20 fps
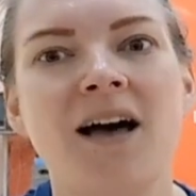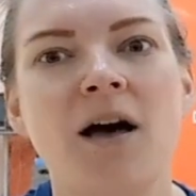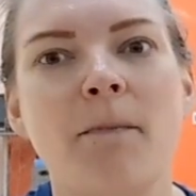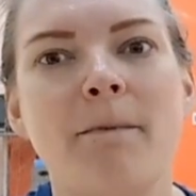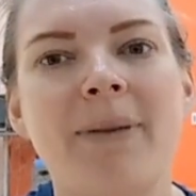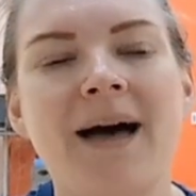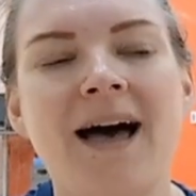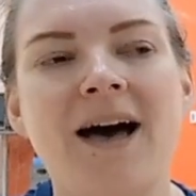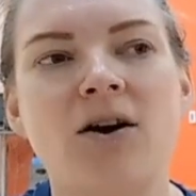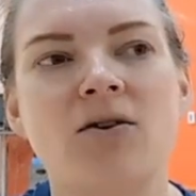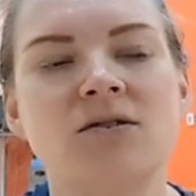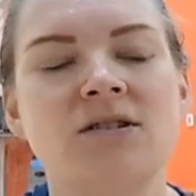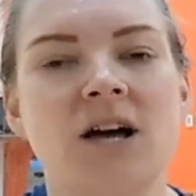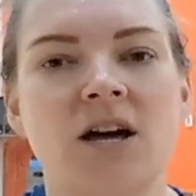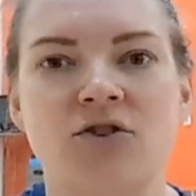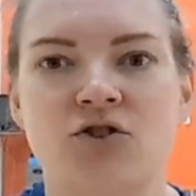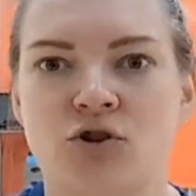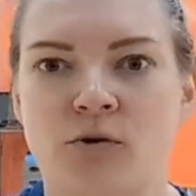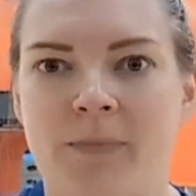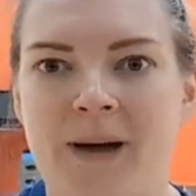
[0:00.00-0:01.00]
about
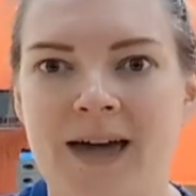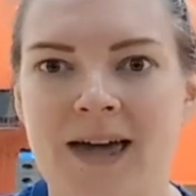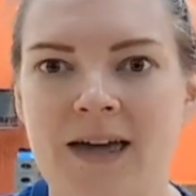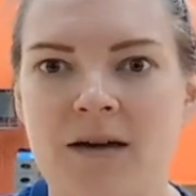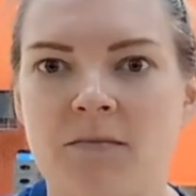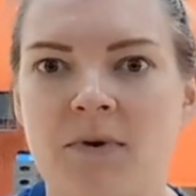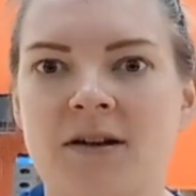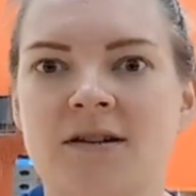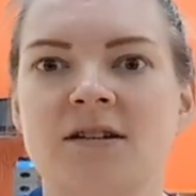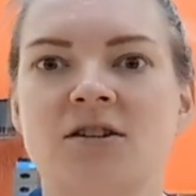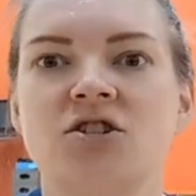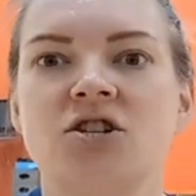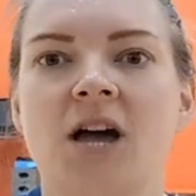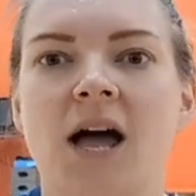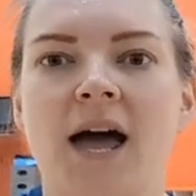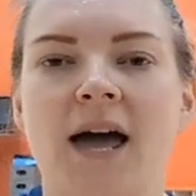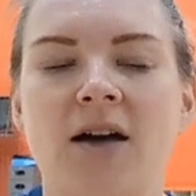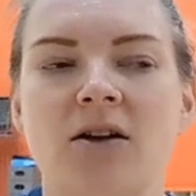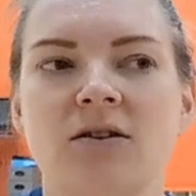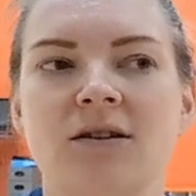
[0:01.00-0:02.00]
underpayment,
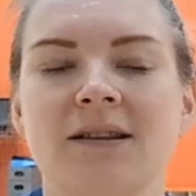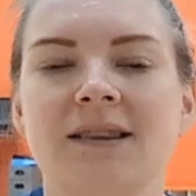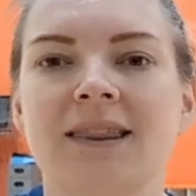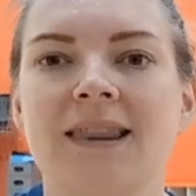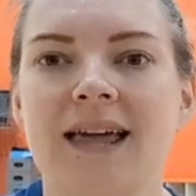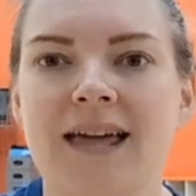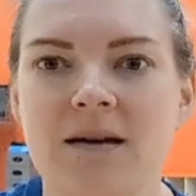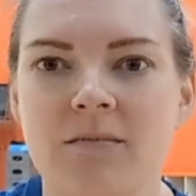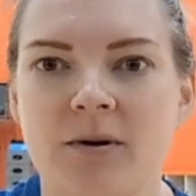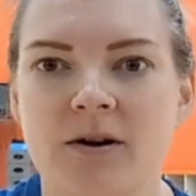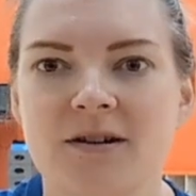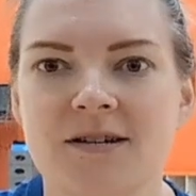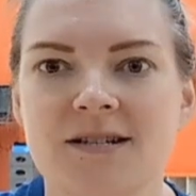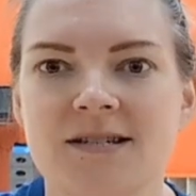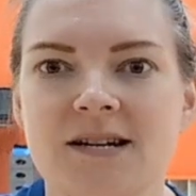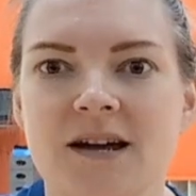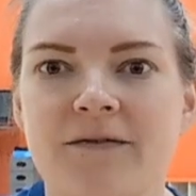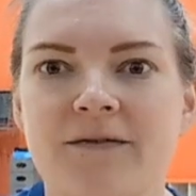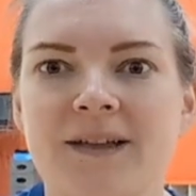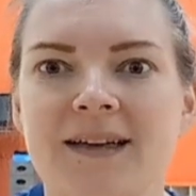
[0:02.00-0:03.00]
child labor,
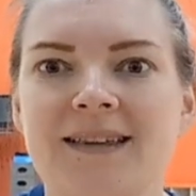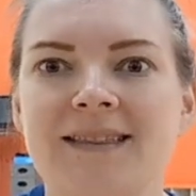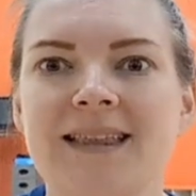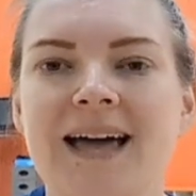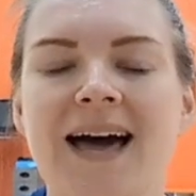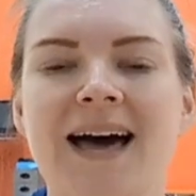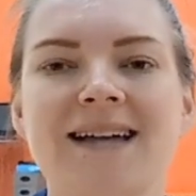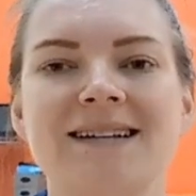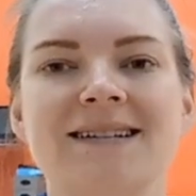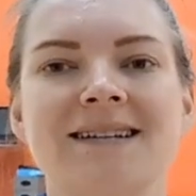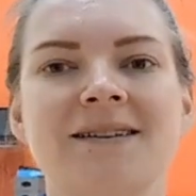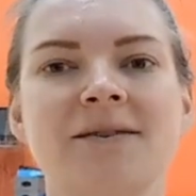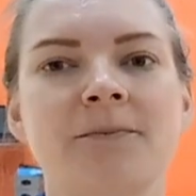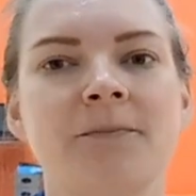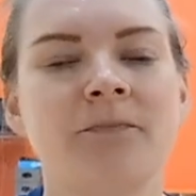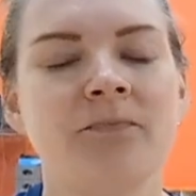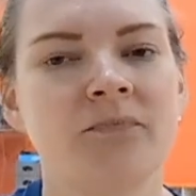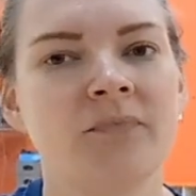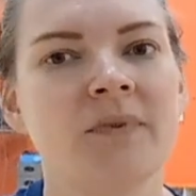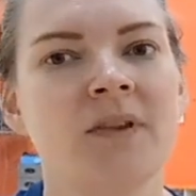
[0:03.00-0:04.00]
stuff like that.
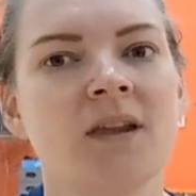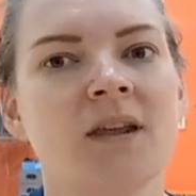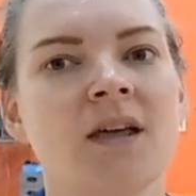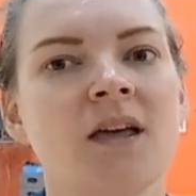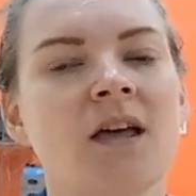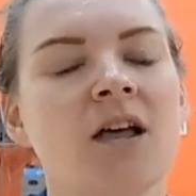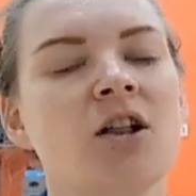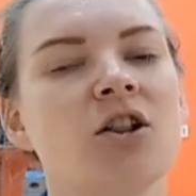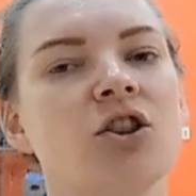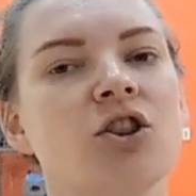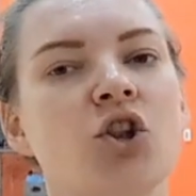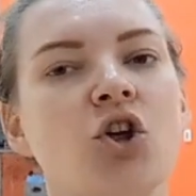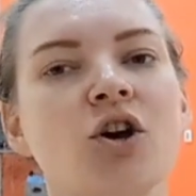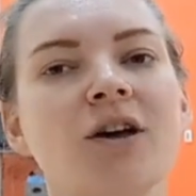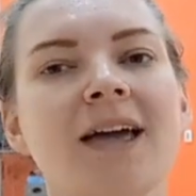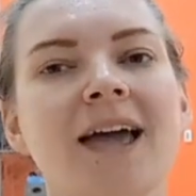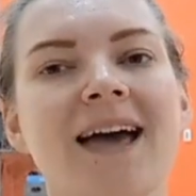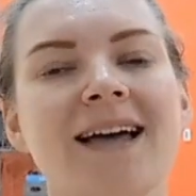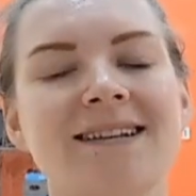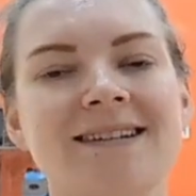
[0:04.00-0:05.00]

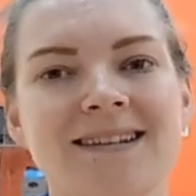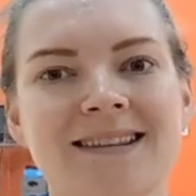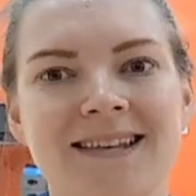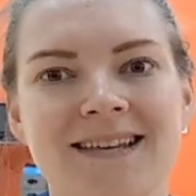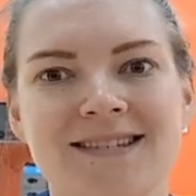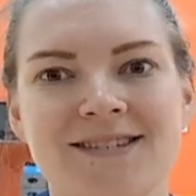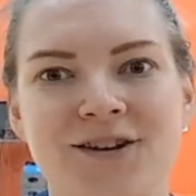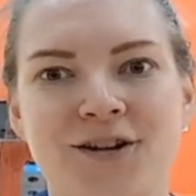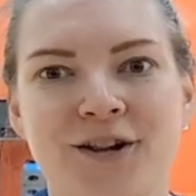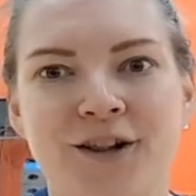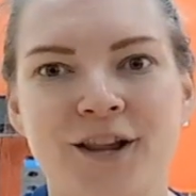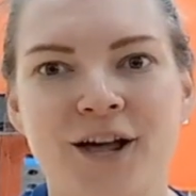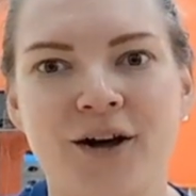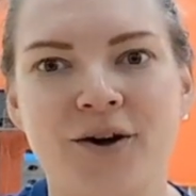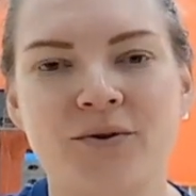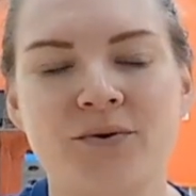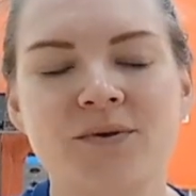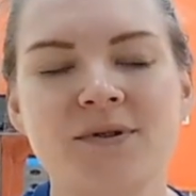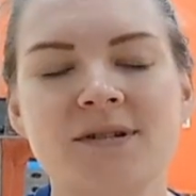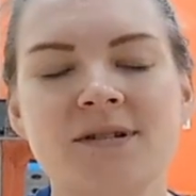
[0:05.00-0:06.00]
Look at these
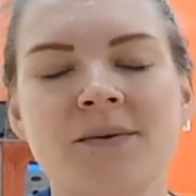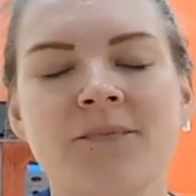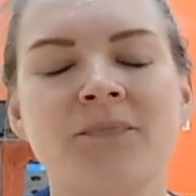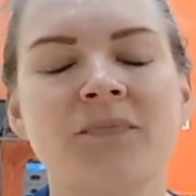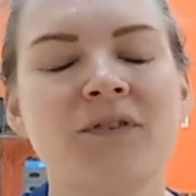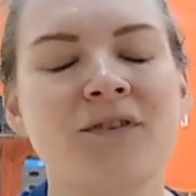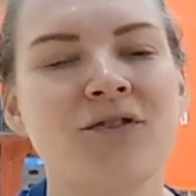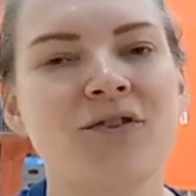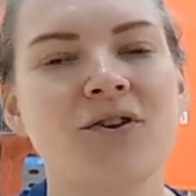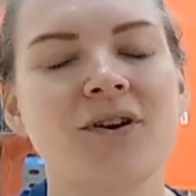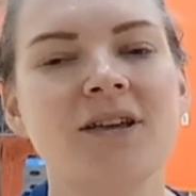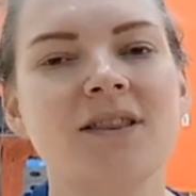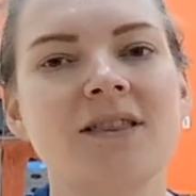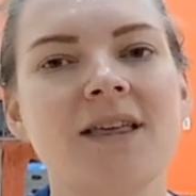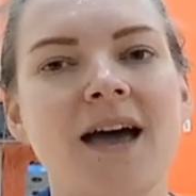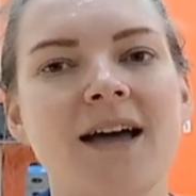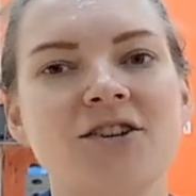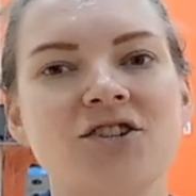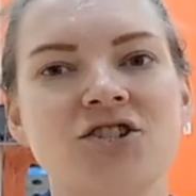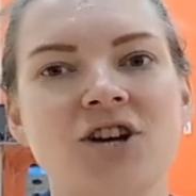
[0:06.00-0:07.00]
clothes, look at
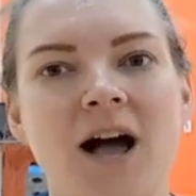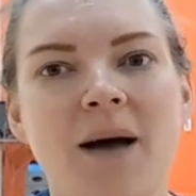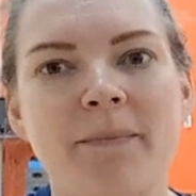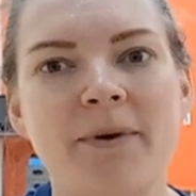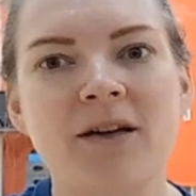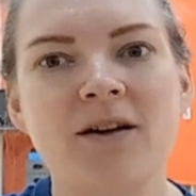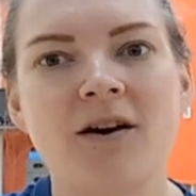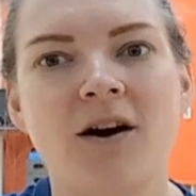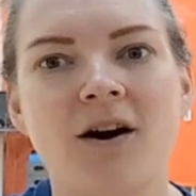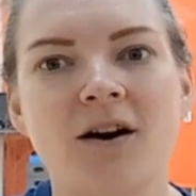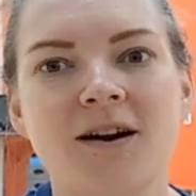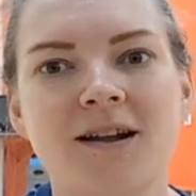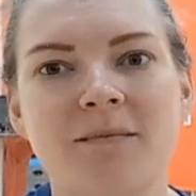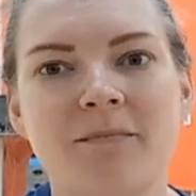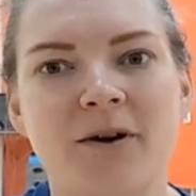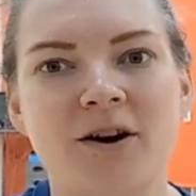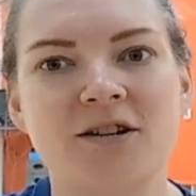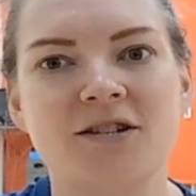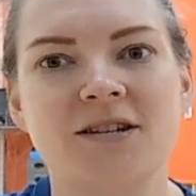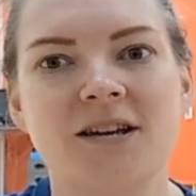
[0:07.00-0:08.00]
that shopping cart in
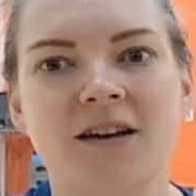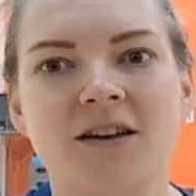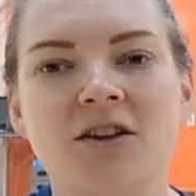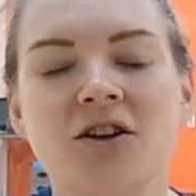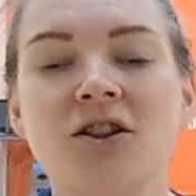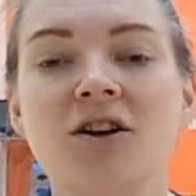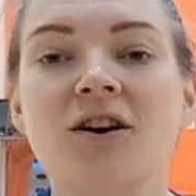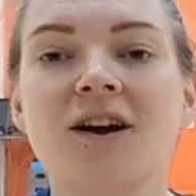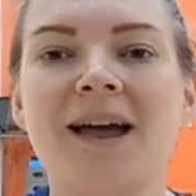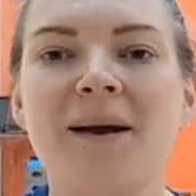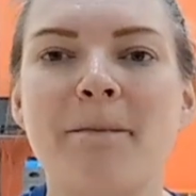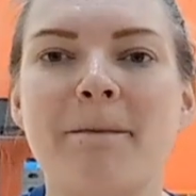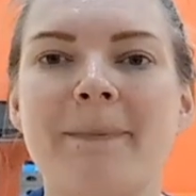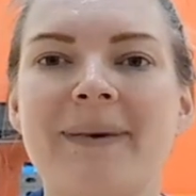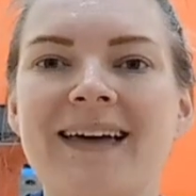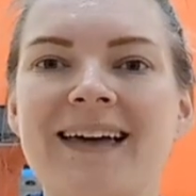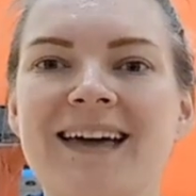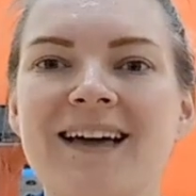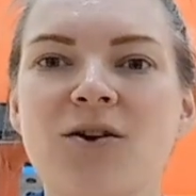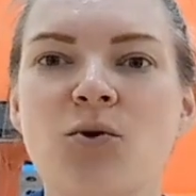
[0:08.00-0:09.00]
particular, and
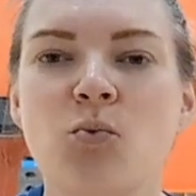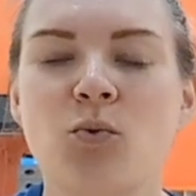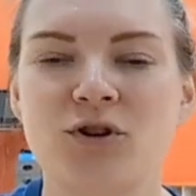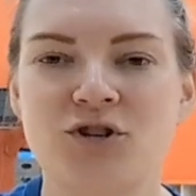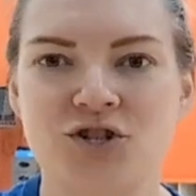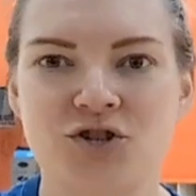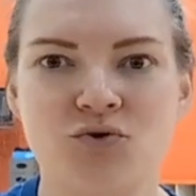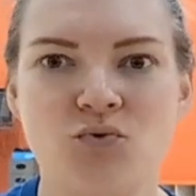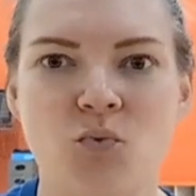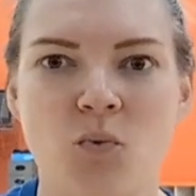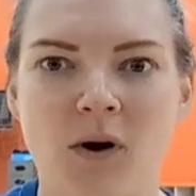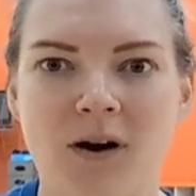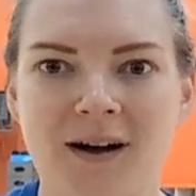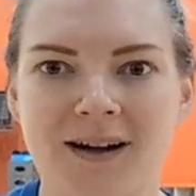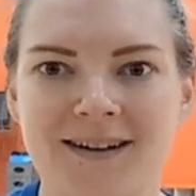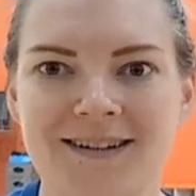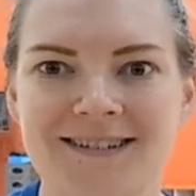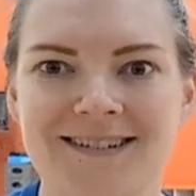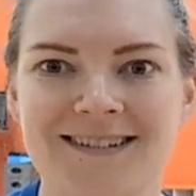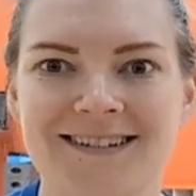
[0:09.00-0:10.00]
pick what you
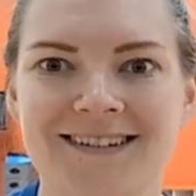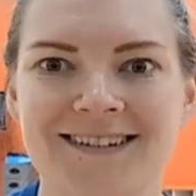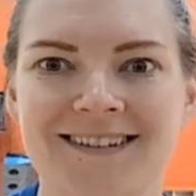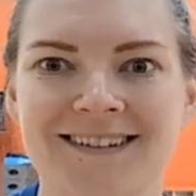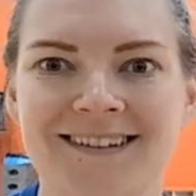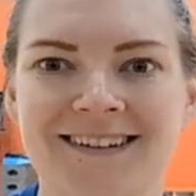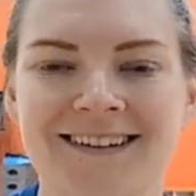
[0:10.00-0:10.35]
want.